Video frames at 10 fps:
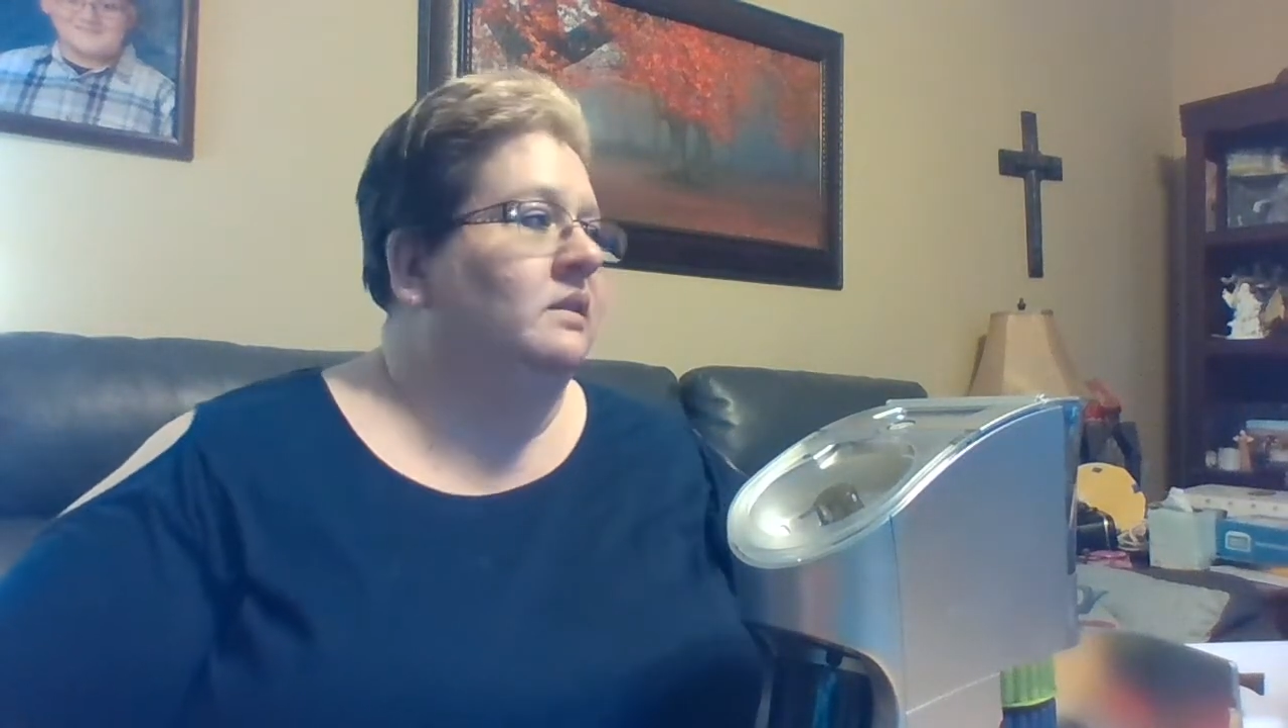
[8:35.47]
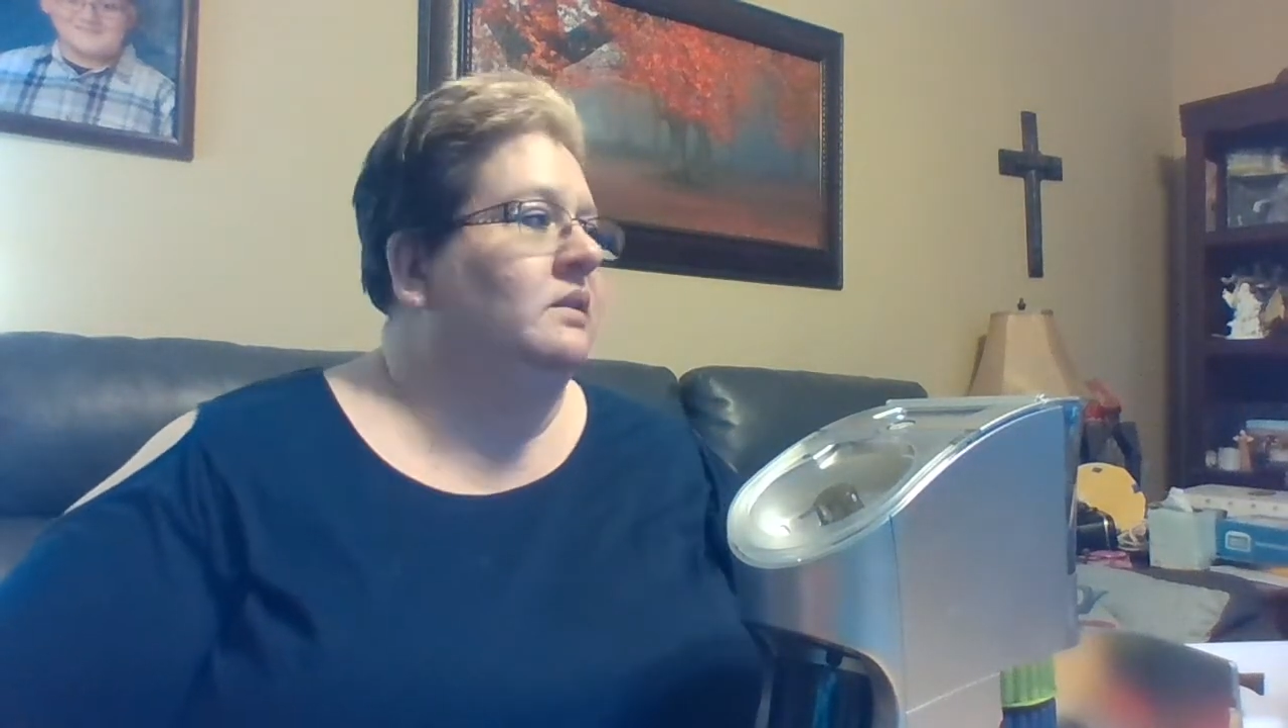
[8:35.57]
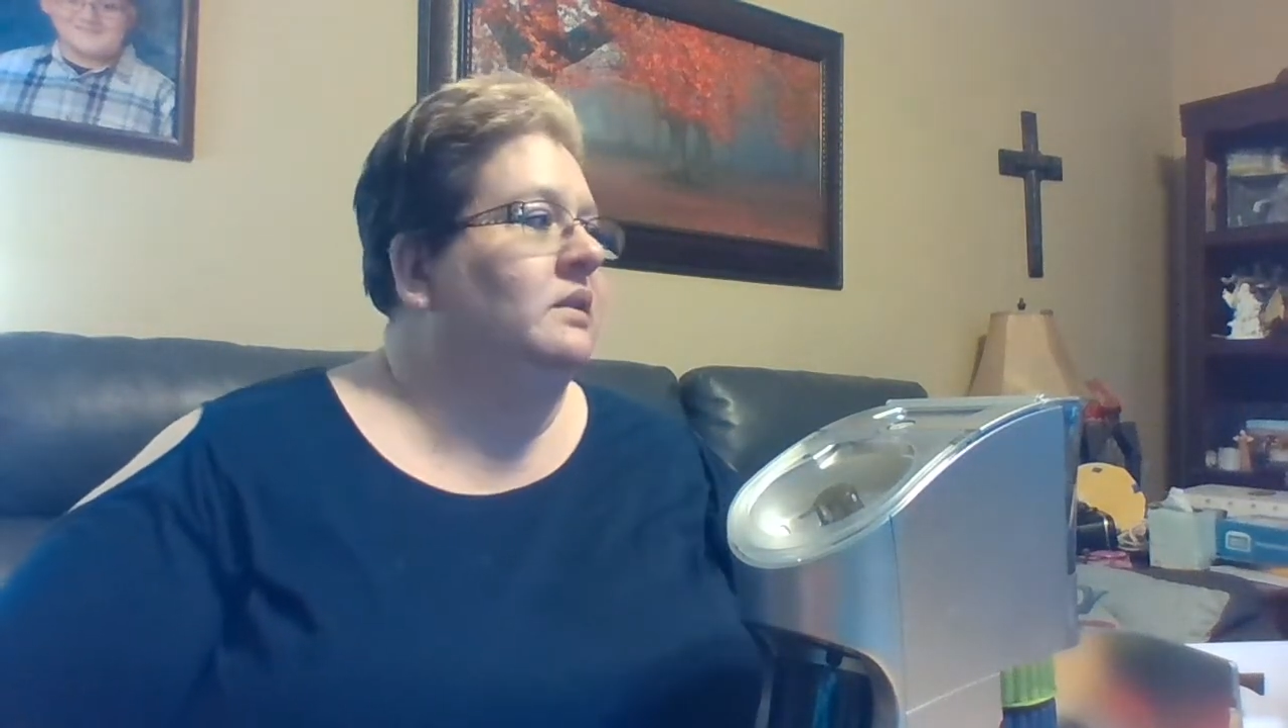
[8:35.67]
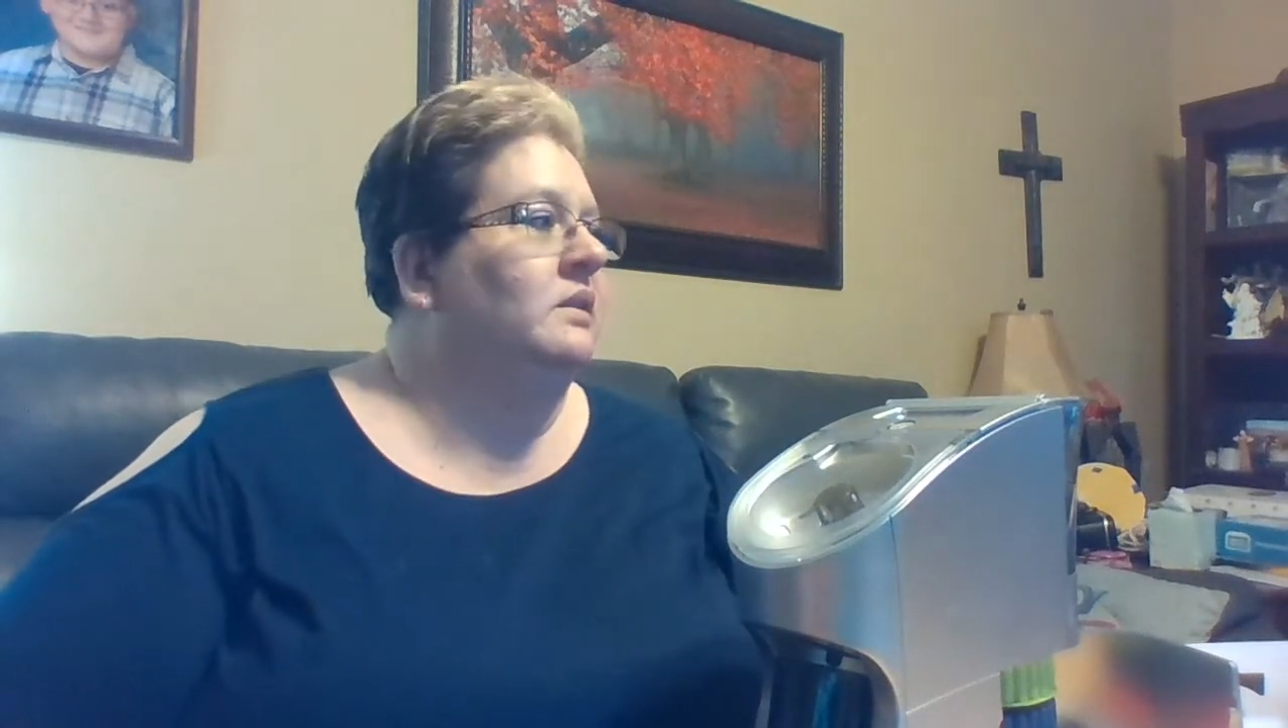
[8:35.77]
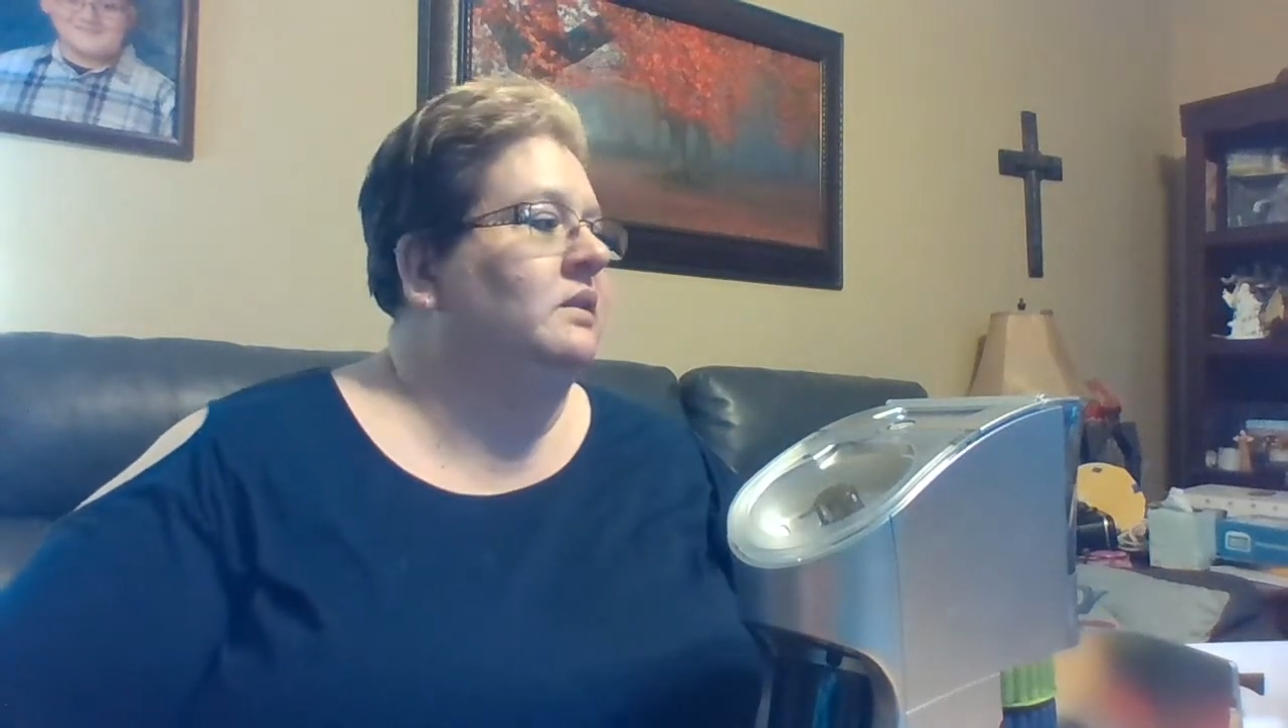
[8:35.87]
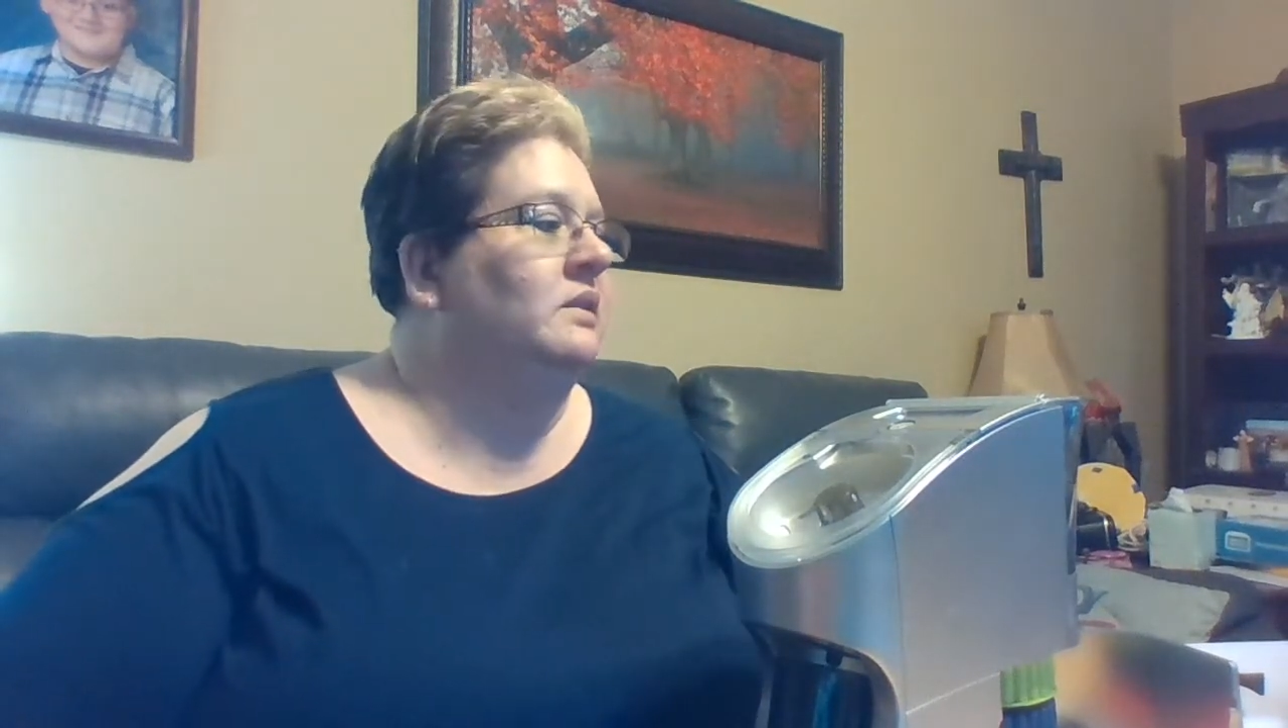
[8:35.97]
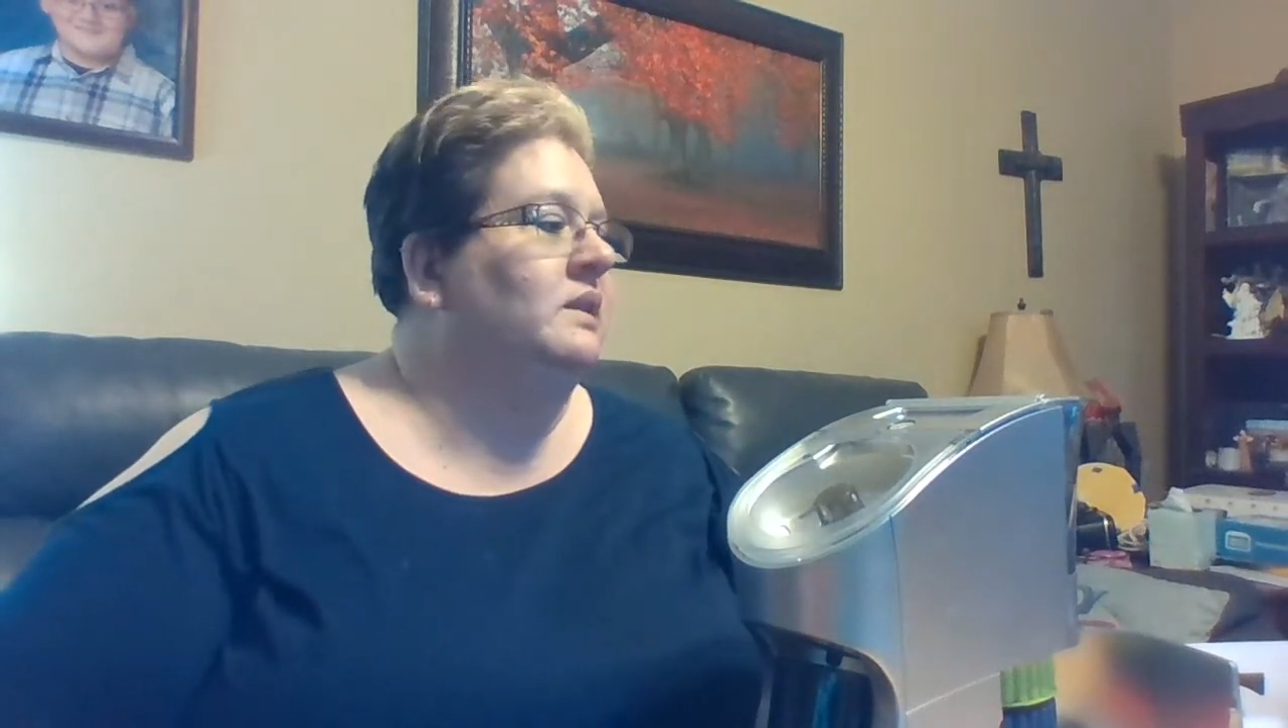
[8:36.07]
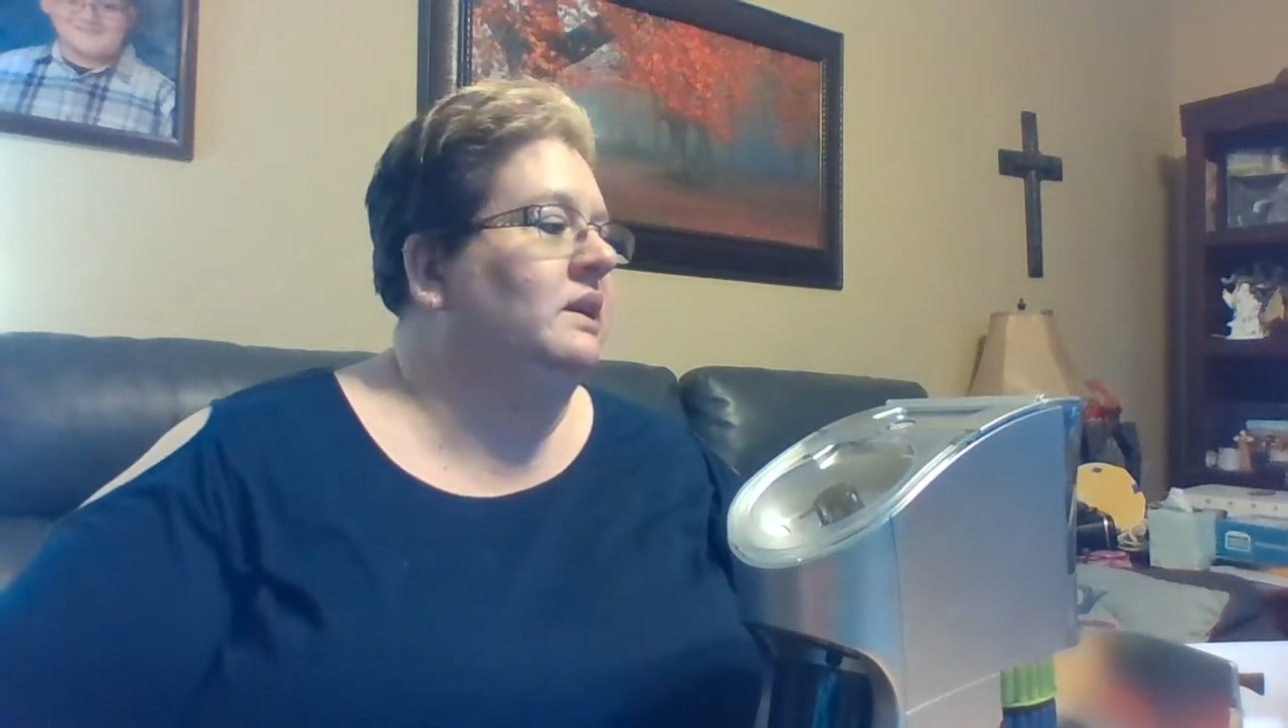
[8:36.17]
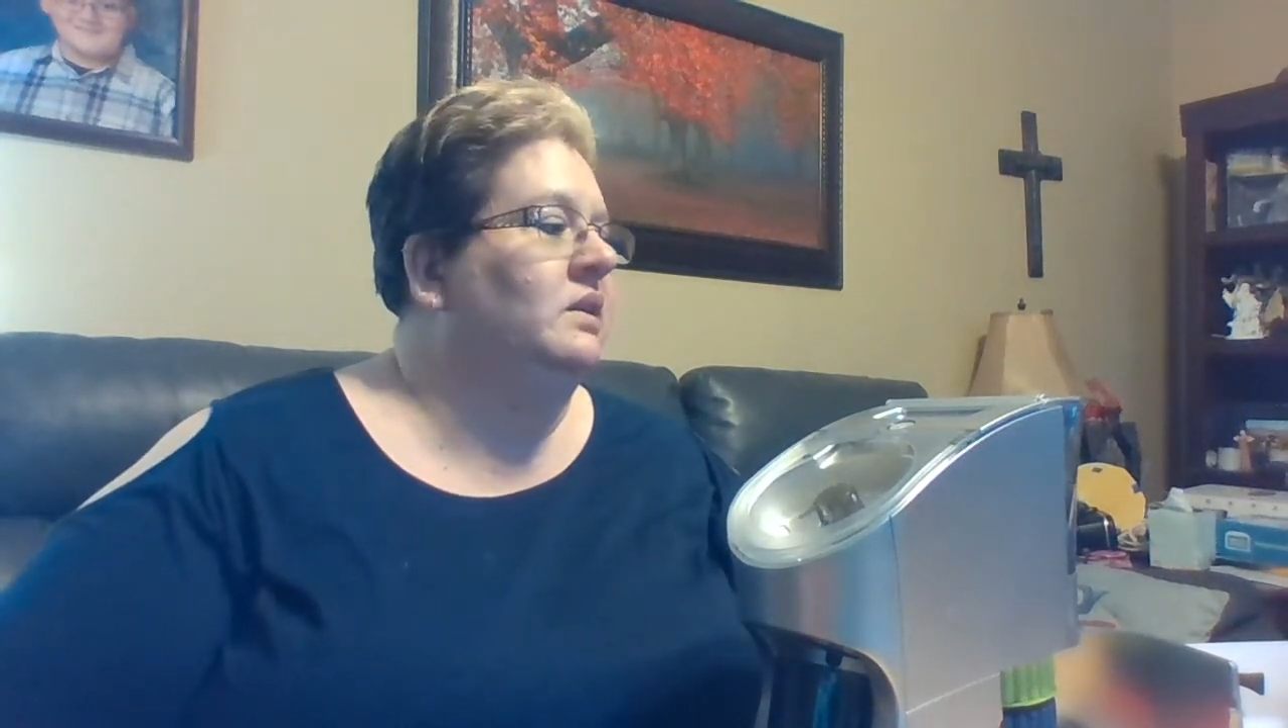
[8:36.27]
and